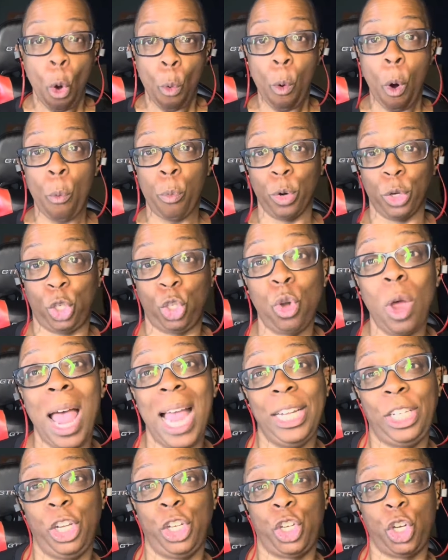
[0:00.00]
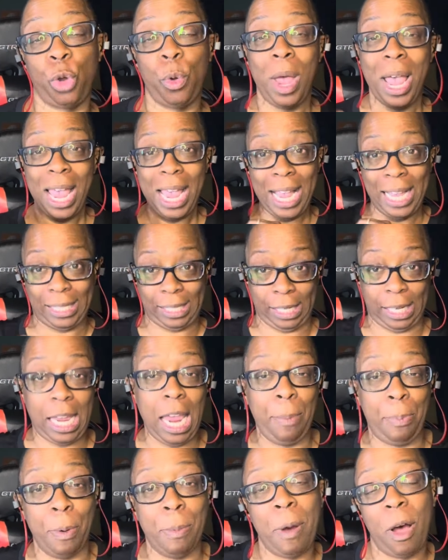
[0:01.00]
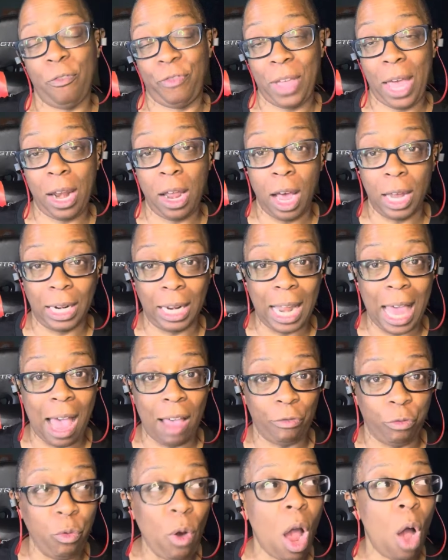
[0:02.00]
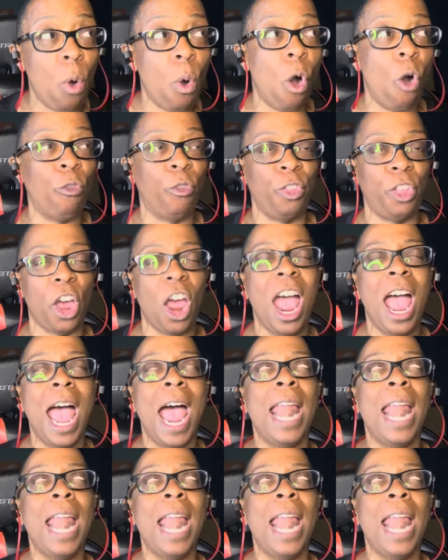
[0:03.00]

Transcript: What we're trying to do is to keep him off that unalive row over there.